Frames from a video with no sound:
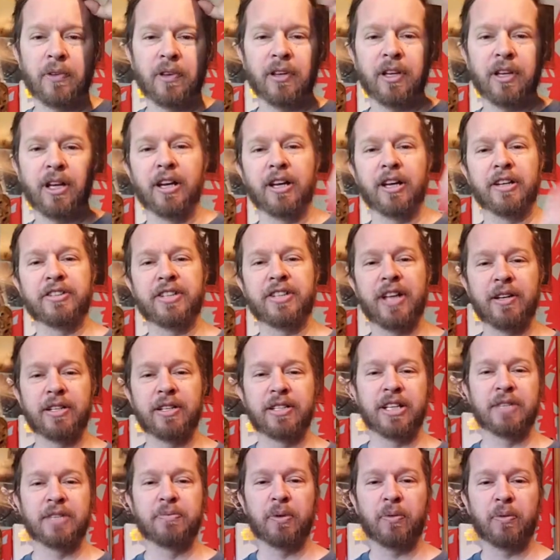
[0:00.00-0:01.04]
Uh, Stouty
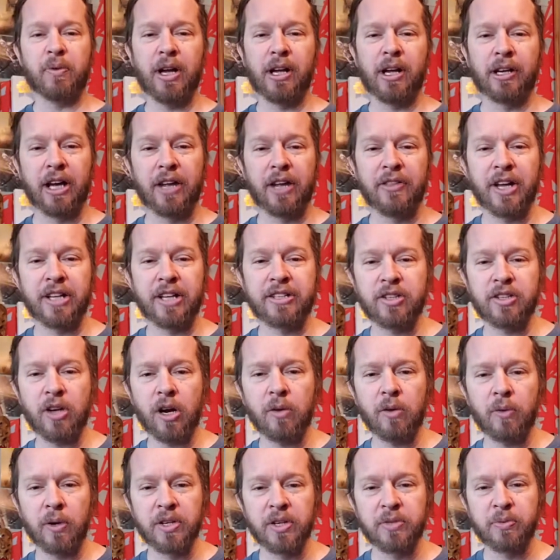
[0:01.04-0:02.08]
says, but Ron, I thought Star
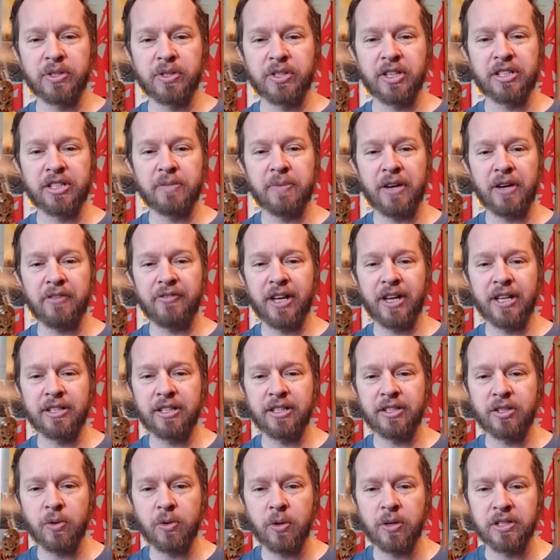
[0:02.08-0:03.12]
Wars was just about fancy
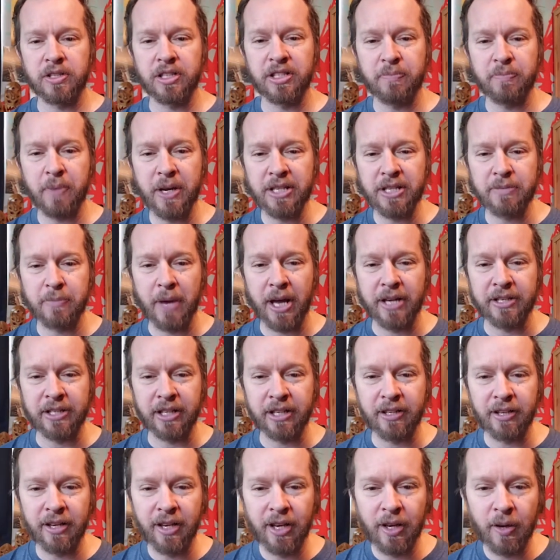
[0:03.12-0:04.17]
swords and space
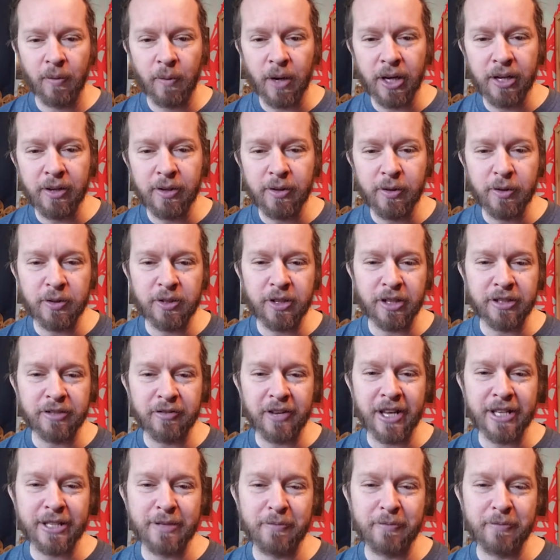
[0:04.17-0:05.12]
magic. Why you use such fancy